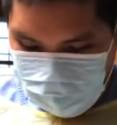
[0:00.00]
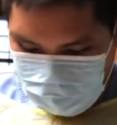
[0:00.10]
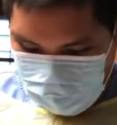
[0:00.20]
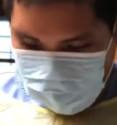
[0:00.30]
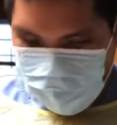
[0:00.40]

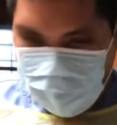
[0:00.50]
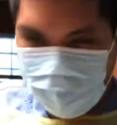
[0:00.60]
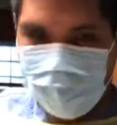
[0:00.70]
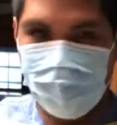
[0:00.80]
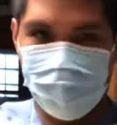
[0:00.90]
the back
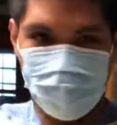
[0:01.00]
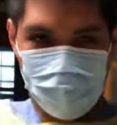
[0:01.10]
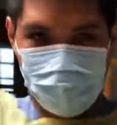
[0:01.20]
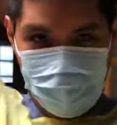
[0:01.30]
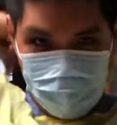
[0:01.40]
and untie
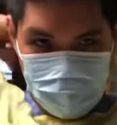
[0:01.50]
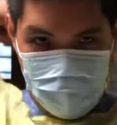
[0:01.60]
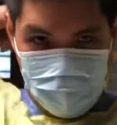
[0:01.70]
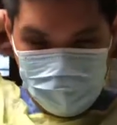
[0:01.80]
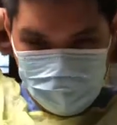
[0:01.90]
your necktie.
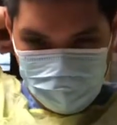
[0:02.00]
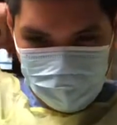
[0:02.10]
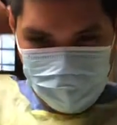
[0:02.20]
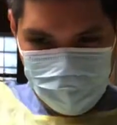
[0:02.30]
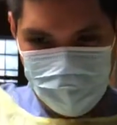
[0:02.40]
At this
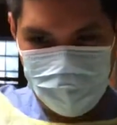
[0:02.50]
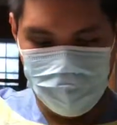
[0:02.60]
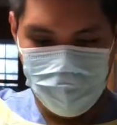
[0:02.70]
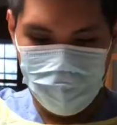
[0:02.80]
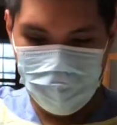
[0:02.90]
point mine is
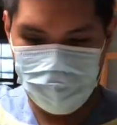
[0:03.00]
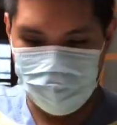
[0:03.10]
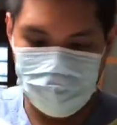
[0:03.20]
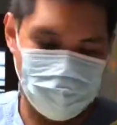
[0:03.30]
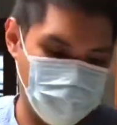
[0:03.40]
broken, so it's already